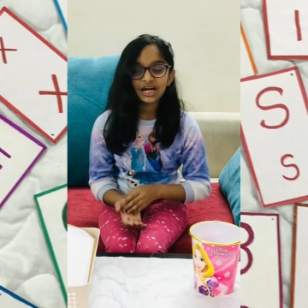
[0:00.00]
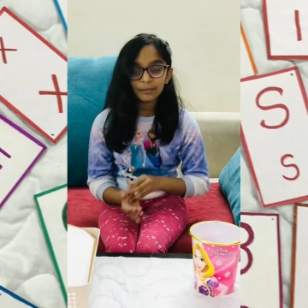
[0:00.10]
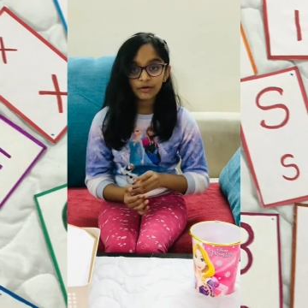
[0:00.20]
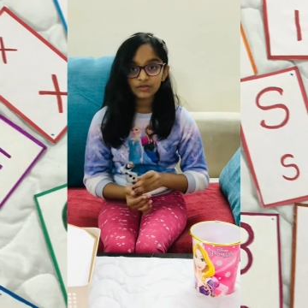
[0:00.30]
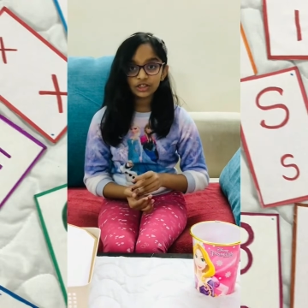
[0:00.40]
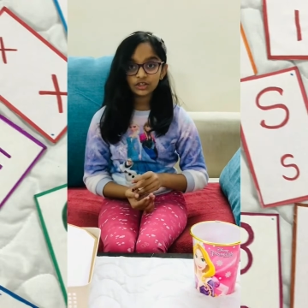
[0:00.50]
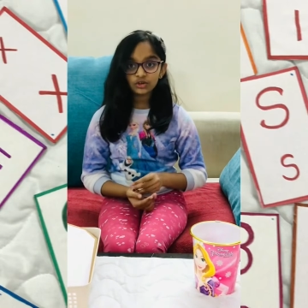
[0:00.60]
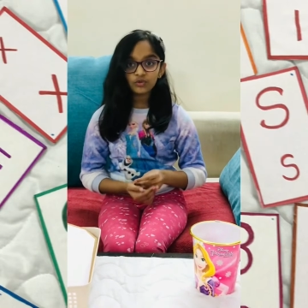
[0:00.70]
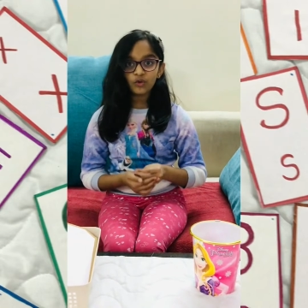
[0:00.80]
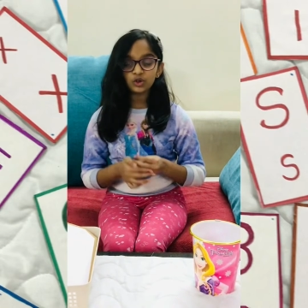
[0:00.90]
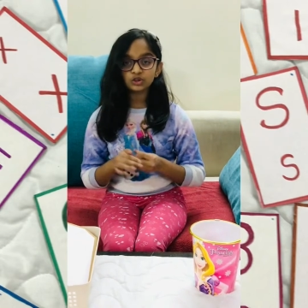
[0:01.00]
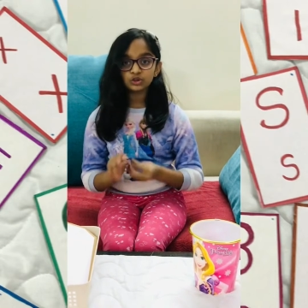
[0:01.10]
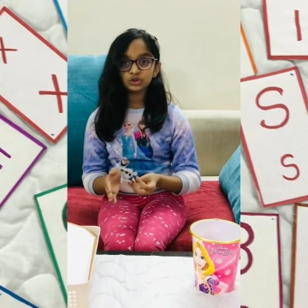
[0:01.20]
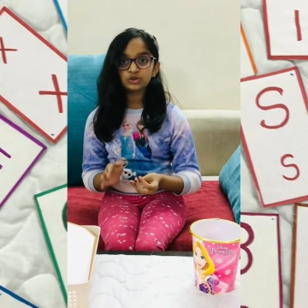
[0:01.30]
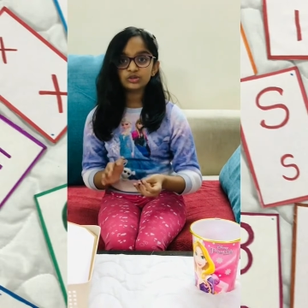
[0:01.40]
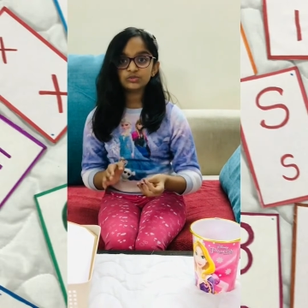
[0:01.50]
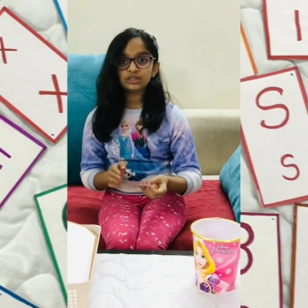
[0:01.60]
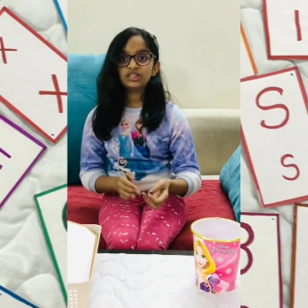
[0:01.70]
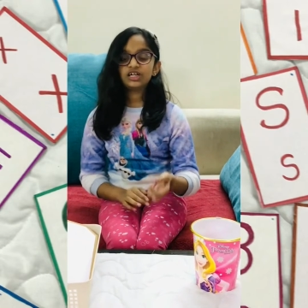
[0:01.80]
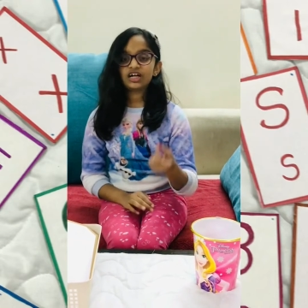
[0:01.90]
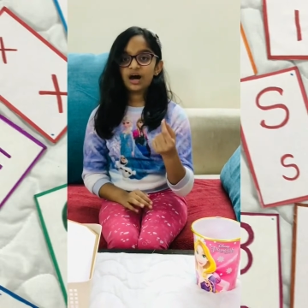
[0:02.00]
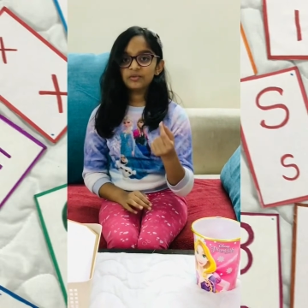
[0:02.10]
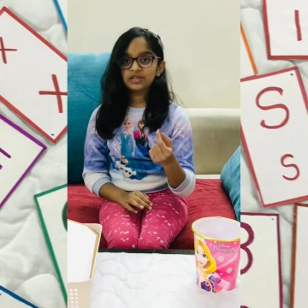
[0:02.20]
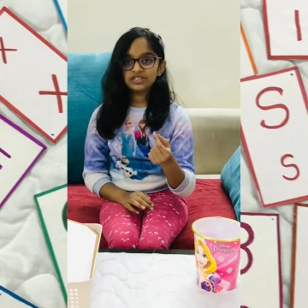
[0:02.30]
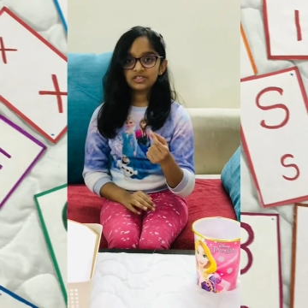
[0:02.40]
but we didn't know what to do with the covers.